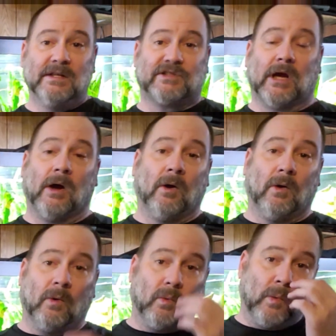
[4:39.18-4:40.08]

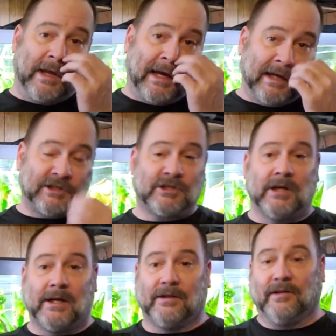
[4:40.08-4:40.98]
So when I
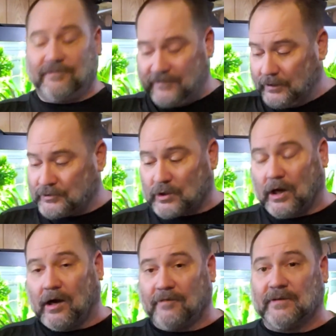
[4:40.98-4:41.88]
shut the filter
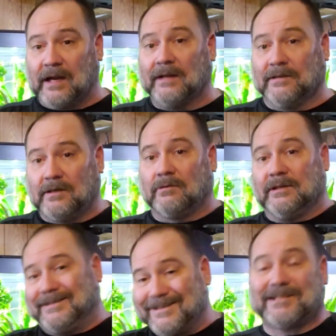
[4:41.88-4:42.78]
off and I
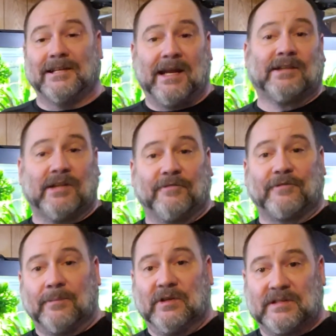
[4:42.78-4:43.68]
literally disconnected it
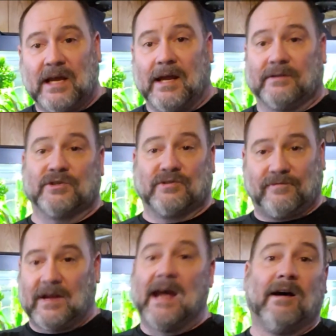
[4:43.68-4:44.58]
from the tank, there's a
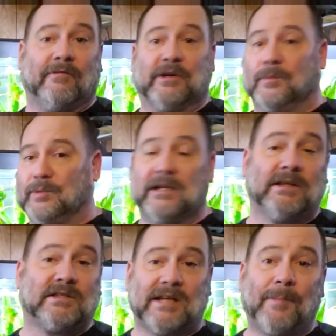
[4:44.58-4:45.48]
valve that
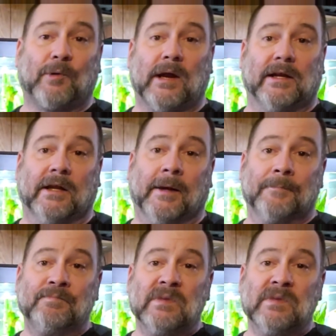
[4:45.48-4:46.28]
completely separated it.